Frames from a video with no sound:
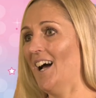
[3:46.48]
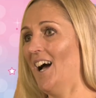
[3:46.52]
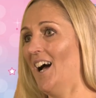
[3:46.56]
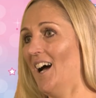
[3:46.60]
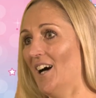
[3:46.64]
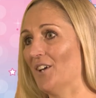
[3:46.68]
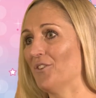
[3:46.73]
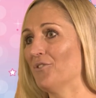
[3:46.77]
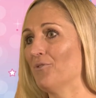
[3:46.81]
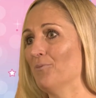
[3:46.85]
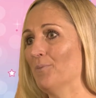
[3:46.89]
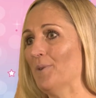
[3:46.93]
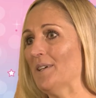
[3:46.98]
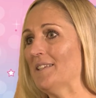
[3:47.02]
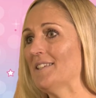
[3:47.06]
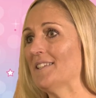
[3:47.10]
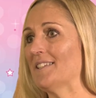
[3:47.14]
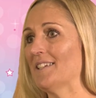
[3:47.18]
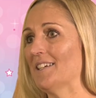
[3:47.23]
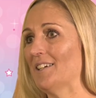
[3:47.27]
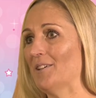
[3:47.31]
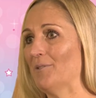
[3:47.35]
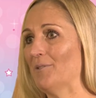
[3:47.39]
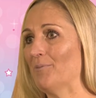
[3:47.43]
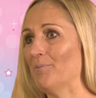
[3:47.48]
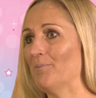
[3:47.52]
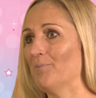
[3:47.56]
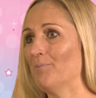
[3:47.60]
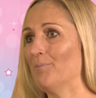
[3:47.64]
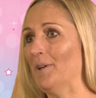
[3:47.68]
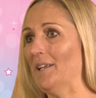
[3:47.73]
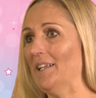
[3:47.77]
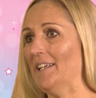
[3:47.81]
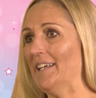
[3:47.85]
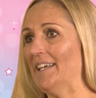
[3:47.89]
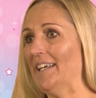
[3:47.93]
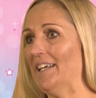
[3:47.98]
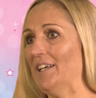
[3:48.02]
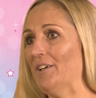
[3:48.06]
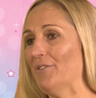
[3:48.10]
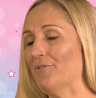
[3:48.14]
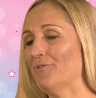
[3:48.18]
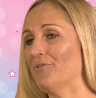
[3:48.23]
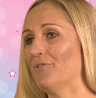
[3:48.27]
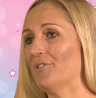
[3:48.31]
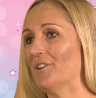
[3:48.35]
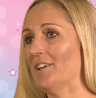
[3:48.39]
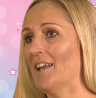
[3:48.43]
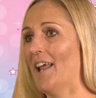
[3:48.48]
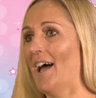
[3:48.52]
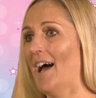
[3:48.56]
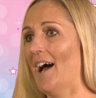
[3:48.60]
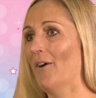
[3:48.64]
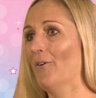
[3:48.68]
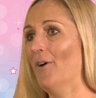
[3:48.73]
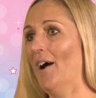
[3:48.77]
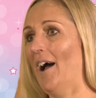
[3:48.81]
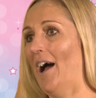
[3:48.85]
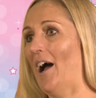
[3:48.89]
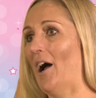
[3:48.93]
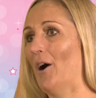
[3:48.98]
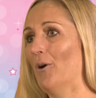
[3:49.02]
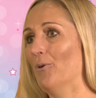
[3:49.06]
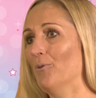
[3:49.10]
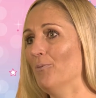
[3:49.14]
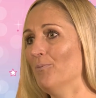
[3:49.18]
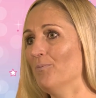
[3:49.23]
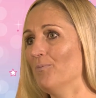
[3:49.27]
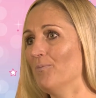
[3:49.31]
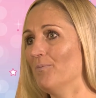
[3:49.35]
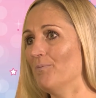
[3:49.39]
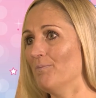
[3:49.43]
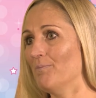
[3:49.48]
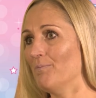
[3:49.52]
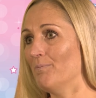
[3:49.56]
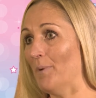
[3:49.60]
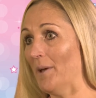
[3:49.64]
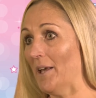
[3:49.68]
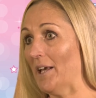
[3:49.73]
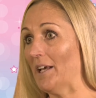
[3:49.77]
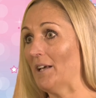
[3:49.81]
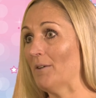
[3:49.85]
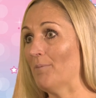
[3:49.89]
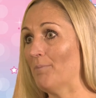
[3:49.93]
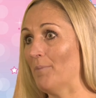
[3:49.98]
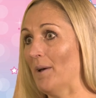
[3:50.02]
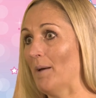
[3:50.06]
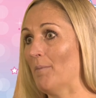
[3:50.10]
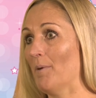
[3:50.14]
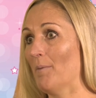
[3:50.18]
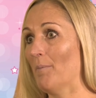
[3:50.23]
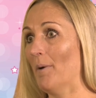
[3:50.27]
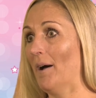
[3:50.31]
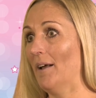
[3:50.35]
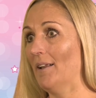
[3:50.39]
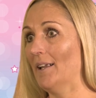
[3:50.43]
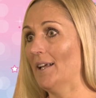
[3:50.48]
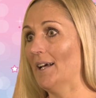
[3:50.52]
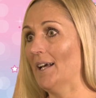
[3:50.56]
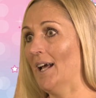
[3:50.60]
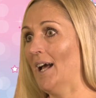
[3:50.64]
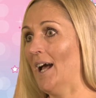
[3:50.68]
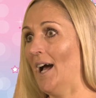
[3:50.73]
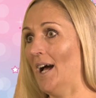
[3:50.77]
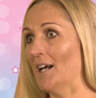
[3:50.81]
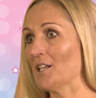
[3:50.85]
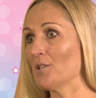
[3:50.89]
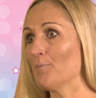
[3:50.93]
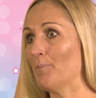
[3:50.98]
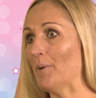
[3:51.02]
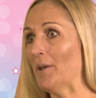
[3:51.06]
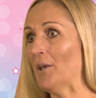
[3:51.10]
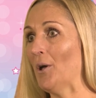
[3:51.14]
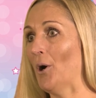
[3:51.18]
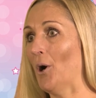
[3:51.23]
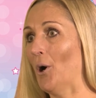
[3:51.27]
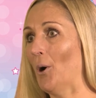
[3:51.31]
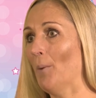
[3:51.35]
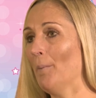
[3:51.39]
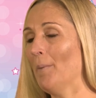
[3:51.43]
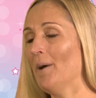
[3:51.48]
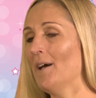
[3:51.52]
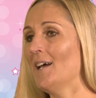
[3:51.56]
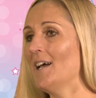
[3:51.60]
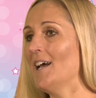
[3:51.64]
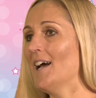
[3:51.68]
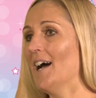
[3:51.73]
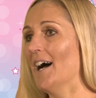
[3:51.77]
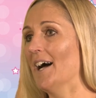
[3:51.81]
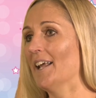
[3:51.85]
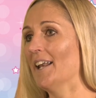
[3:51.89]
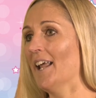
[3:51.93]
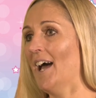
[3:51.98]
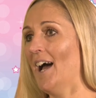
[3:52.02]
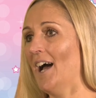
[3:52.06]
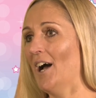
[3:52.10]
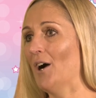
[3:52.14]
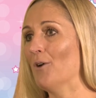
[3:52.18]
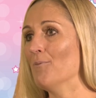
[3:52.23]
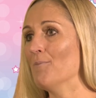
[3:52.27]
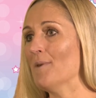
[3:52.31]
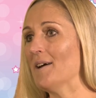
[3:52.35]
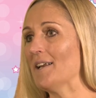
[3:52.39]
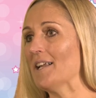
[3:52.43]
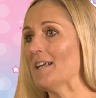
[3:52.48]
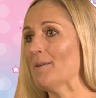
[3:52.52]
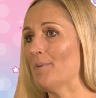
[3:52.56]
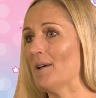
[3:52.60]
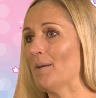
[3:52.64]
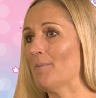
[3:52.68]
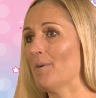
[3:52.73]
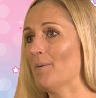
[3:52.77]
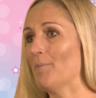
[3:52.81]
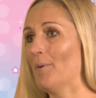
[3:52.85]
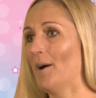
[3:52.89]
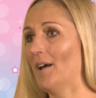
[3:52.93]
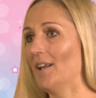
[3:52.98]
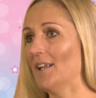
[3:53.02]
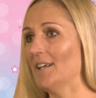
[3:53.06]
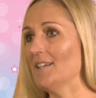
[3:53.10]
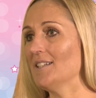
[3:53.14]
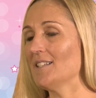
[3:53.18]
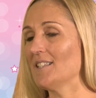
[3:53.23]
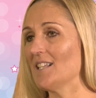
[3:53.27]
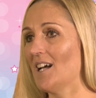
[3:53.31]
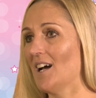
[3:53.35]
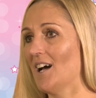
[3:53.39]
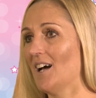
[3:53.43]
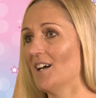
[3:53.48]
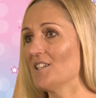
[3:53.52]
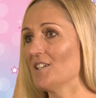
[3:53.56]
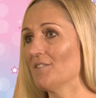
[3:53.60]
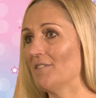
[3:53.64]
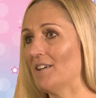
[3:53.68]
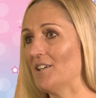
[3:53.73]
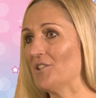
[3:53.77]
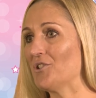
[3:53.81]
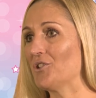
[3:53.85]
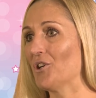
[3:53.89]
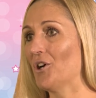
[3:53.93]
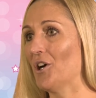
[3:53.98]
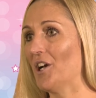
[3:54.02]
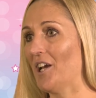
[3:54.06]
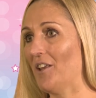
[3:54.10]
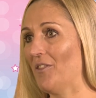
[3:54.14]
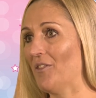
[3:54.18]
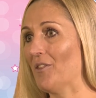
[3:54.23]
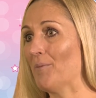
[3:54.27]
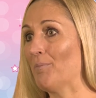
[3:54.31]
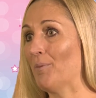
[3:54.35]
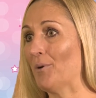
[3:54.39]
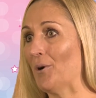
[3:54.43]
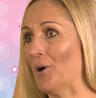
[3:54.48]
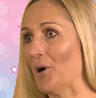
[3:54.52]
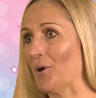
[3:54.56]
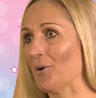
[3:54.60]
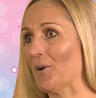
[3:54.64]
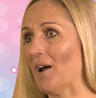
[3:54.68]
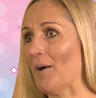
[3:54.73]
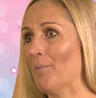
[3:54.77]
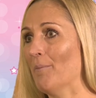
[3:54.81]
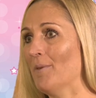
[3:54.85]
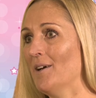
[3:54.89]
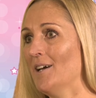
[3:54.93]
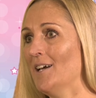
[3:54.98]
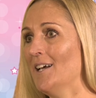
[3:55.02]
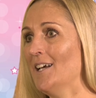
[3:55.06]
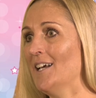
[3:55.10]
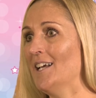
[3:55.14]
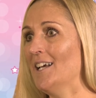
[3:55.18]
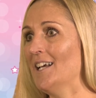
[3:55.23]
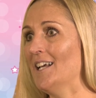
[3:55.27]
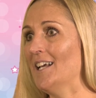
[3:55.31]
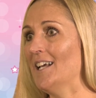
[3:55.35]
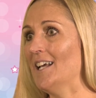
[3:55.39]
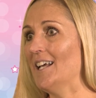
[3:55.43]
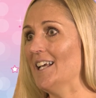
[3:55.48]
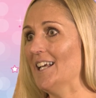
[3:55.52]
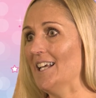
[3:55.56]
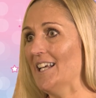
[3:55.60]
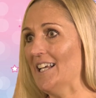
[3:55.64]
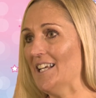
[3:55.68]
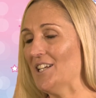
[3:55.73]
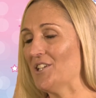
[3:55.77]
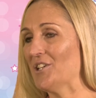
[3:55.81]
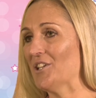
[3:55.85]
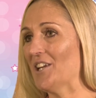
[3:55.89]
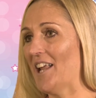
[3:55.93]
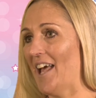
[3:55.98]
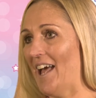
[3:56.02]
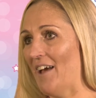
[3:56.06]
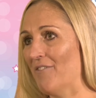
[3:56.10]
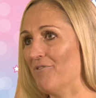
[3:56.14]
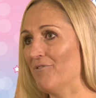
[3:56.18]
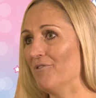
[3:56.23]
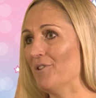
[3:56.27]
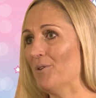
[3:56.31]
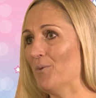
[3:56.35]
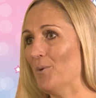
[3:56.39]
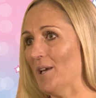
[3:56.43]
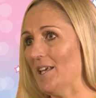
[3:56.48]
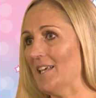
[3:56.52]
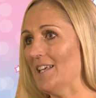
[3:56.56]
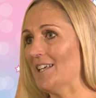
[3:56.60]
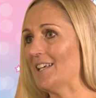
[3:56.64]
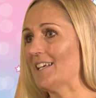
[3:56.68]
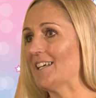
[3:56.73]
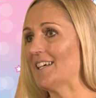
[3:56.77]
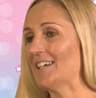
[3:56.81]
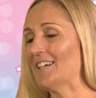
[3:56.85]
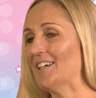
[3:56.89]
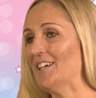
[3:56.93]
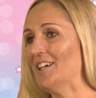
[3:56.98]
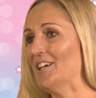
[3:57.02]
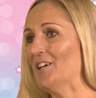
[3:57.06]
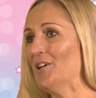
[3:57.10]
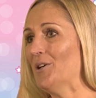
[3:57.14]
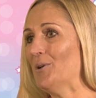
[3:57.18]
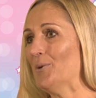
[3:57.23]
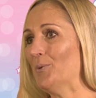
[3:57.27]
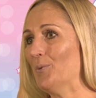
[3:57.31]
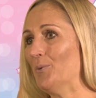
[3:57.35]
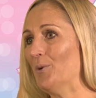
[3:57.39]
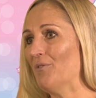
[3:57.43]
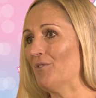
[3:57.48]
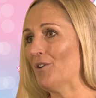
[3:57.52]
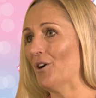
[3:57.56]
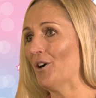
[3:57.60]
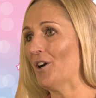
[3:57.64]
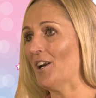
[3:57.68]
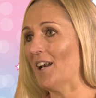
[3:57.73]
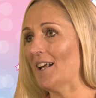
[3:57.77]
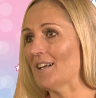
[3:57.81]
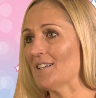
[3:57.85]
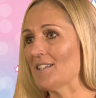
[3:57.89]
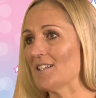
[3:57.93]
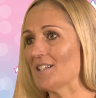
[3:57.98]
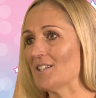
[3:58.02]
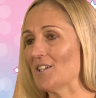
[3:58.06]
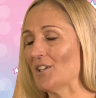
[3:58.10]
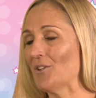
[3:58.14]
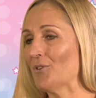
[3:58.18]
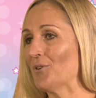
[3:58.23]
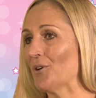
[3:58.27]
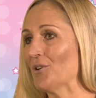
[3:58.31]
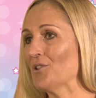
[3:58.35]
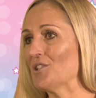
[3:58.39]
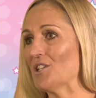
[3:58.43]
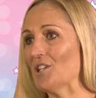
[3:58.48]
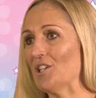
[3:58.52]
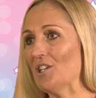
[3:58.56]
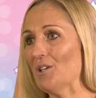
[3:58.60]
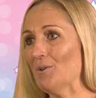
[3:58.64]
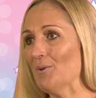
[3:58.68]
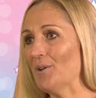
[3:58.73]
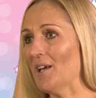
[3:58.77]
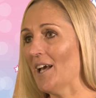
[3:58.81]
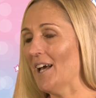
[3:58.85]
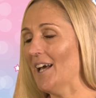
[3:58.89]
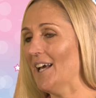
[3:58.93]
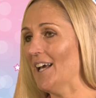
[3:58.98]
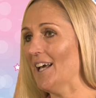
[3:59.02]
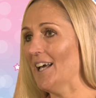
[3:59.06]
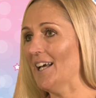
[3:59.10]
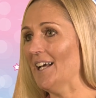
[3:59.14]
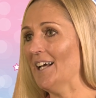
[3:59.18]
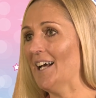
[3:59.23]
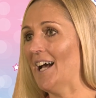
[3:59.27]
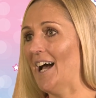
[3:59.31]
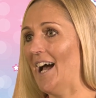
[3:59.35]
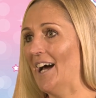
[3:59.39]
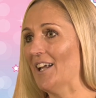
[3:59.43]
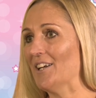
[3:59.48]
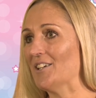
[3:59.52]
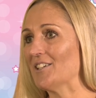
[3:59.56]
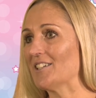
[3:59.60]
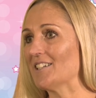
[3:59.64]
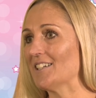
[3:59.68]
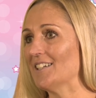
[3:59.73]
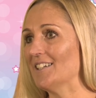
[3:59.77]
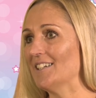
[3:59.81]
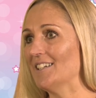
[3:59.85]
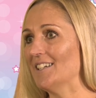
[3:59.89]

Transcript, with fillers: hard for me to believe now how big Baby Ballet has become, and how many Baby Ballet stars are enjoying the programme each and every week. We've got classes across the UK, and